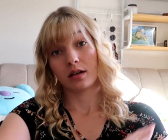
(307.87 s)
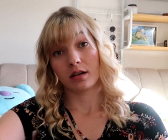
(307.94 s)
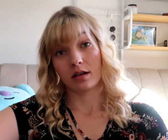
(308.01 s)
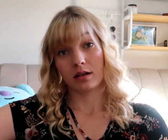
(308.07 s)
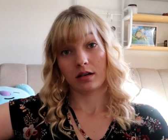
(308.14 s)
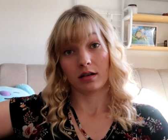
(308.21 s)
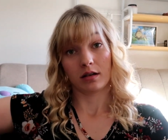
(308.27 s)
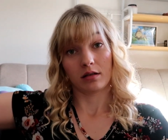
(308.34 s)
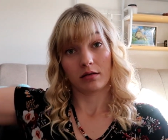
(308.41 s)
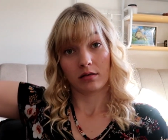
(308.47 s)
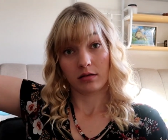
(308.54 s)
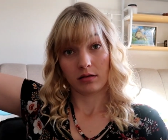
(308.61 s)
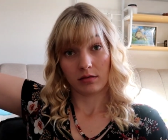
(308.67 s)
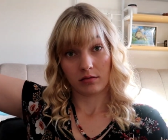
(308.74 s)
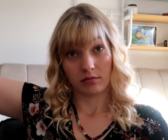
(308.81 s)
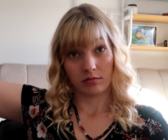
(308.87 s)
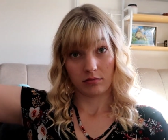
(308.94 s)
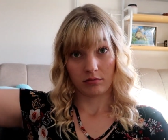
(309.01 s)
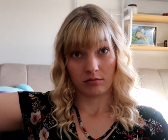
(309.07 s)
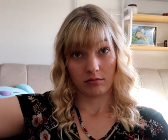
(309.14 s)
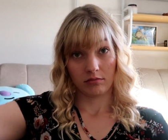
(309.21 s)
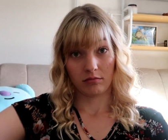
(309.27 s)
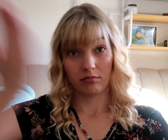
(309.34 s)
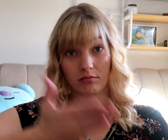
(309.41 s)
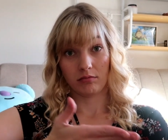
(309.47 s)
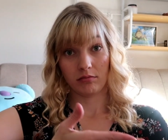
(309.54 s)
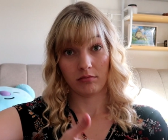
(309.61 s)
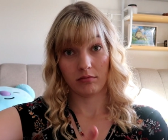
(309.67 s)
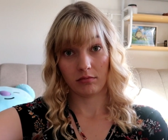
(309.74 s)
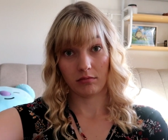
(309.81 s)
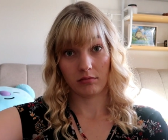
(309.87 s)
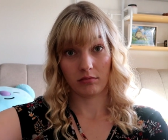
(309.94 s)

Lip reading: [no speech]